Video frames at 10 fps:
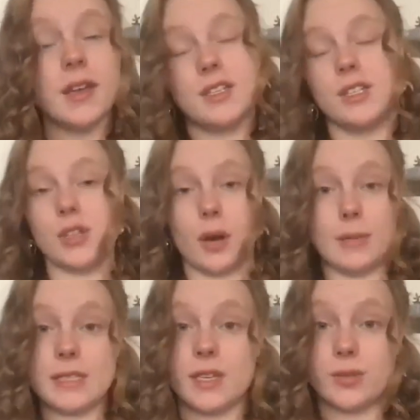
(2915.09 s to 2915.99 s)
to show up
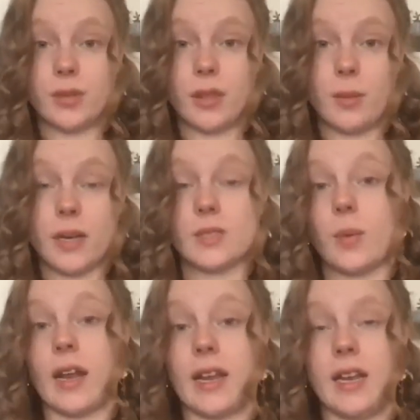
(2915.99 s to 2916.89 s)
as I truly was
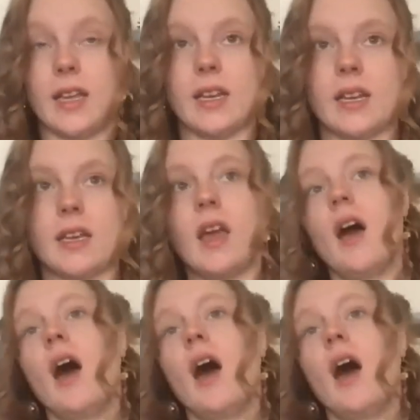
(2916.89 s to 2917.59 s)
when I needed it.